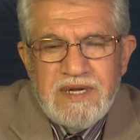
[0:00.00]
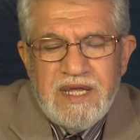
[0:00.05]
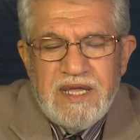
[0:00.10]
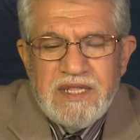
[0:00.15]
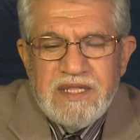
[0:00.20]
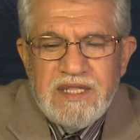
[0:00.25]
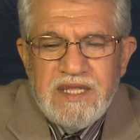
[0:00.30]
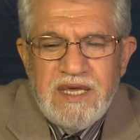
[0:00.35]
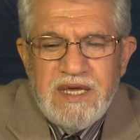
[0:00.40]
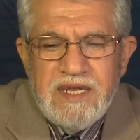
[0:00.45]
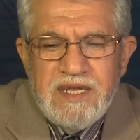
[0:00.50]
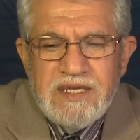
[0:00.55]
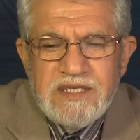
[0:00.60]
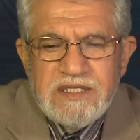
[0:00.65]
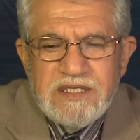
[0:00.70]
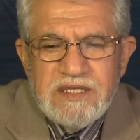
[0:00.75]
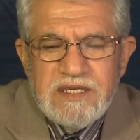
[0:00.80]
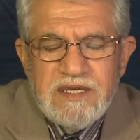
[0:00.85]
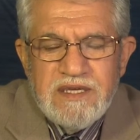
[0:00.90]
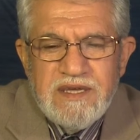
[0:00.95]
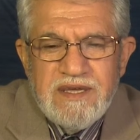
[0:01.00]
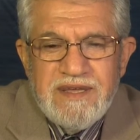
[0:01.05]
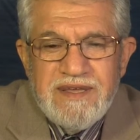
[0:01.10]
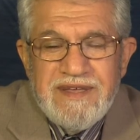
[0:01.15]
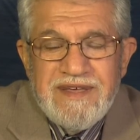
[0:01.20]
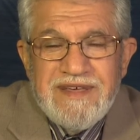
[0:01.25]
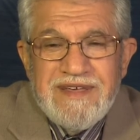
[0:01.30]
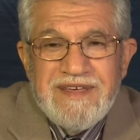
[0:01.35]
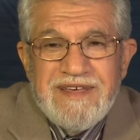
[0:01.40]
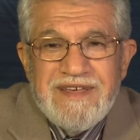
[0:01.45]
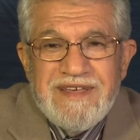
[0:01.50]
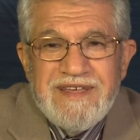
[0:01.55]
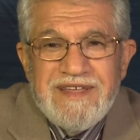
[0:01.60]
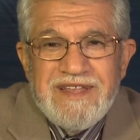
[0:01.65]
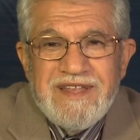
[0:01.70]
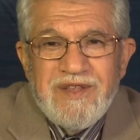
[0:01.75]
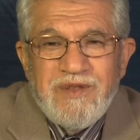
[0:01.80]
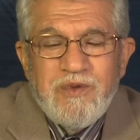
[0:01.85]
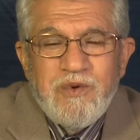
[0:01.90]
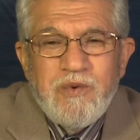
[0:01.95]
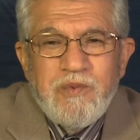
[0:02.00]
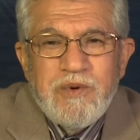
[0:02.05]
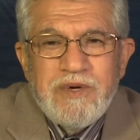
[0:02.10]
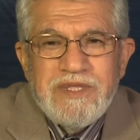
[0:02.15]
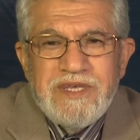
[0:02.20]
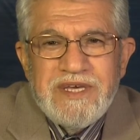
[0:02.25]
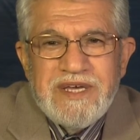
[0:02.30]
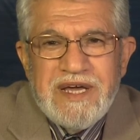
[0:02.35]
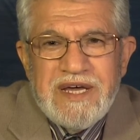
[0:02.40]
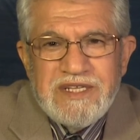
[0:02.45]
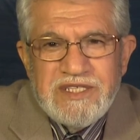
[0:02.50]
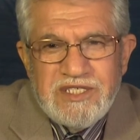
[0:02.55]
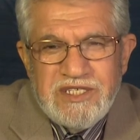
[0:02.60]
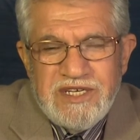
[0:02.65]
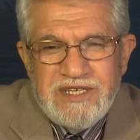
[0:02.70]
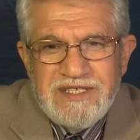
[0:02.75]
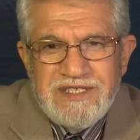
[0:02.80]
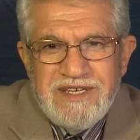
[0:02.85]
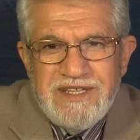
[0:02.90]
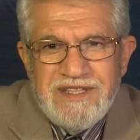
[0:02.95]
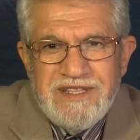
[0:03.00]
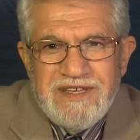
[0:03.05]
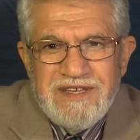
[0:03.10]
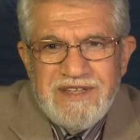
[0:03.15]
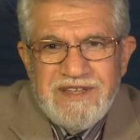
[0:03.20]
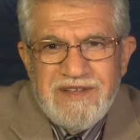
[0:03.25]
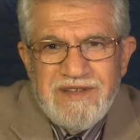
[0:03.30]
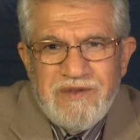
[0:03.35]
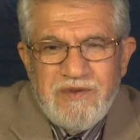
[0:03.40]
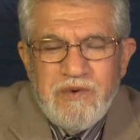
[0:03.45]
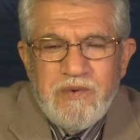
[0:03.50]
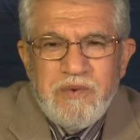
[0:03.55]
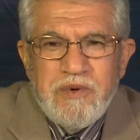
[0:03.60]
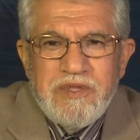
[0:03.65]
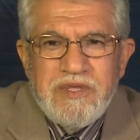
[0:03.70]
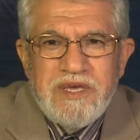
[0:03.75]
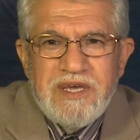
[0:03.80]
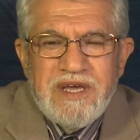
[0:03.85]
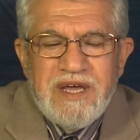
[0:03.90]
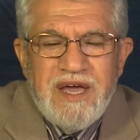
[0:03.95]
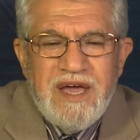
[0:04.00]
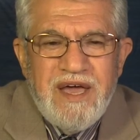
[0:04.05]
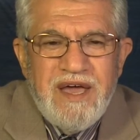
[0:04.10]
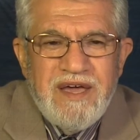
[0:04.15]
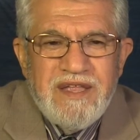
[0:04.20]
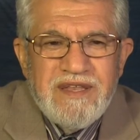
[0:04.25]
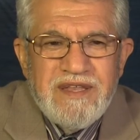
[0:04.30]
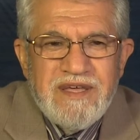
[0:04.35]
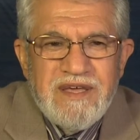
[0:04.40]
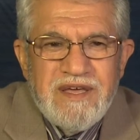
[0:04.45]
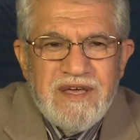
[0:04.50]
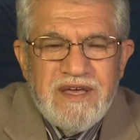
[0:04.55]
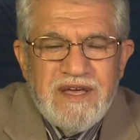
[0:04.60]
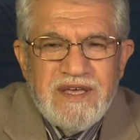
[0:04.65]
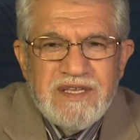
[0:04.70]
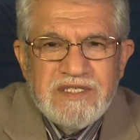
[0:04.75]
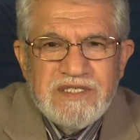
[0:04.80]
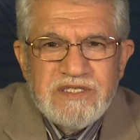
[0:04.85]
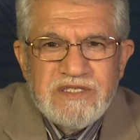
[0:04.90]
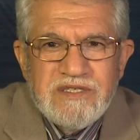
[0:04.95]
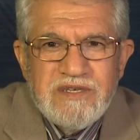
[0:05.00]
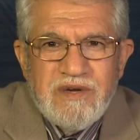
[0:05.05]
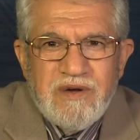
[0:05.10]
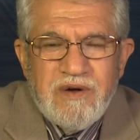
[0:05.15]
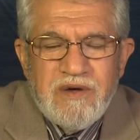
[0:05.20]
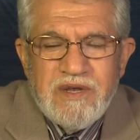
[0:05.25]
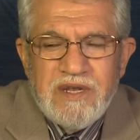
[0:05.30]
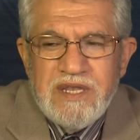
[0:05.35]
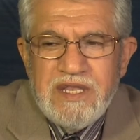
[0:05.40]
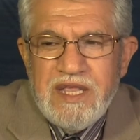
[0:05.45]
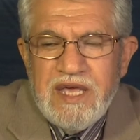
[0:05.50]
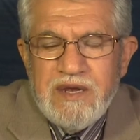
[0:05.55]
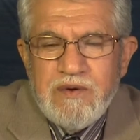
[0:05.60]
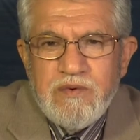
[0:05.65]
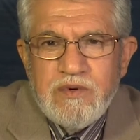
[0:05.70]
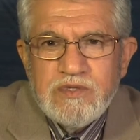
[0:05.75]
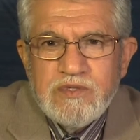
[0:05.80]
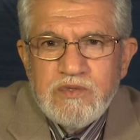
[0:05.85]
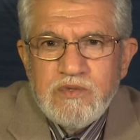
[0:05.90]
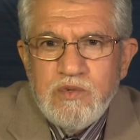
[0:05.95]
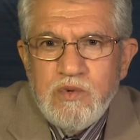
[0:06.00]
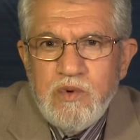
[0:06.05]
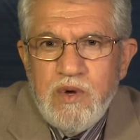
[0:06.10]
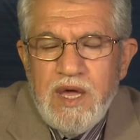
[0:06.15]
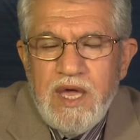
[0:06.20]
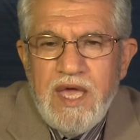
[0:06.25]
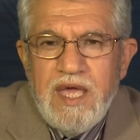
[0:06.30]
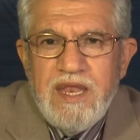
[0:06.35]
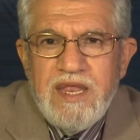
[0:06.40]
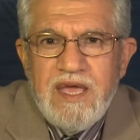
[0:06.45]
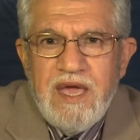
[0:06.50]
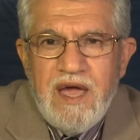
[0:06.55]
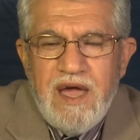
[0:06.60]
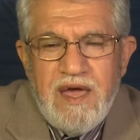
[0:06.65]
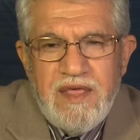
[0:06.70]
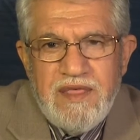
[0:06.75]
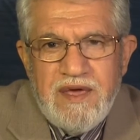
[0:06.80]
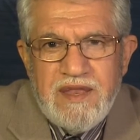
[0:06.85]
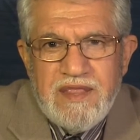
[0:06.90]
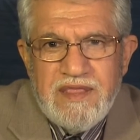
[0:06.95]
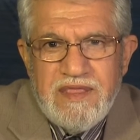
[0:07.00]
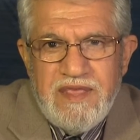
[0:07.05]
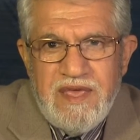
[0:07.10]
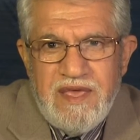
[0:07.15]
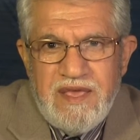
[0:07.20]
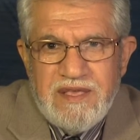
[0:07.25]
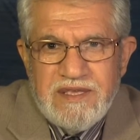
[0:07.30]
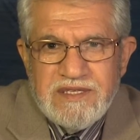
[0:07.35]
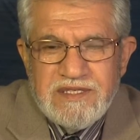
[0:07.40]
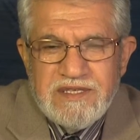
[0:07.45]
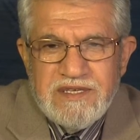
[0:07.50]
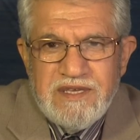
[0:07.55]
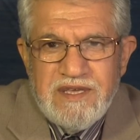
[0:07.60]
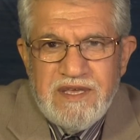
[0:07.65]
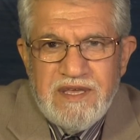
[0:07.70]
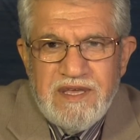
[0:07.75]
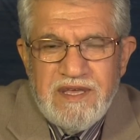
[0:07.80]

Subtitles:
and there is nobody can change it. Nobody there was no any other things,